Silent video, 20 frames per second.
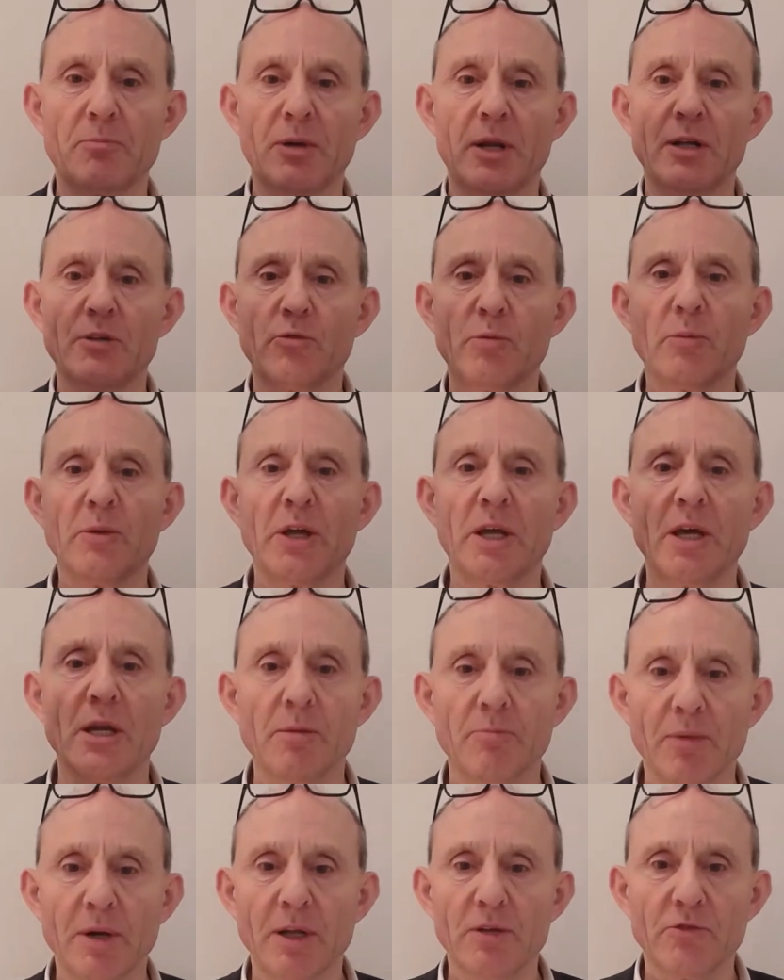plants are the kind of
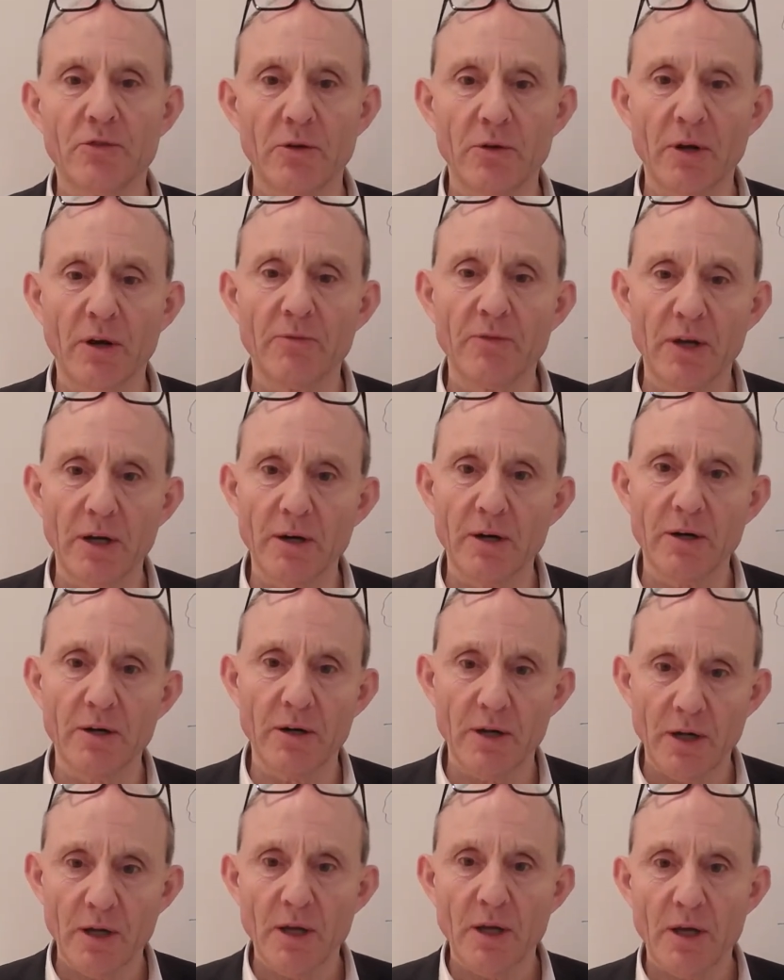plants you'd have here
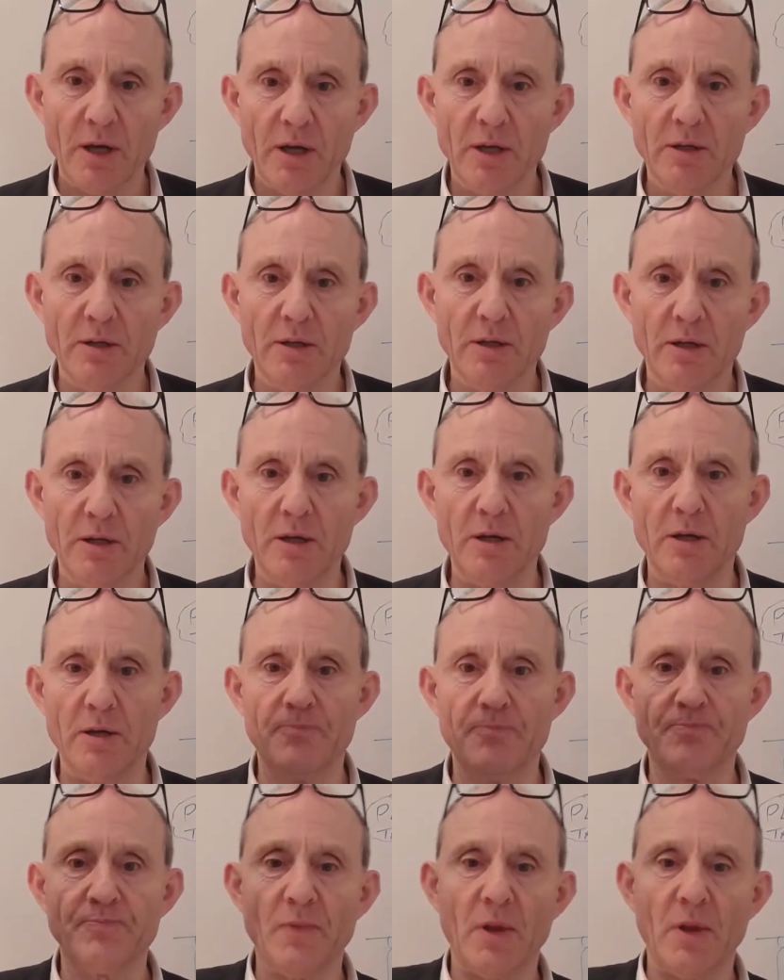in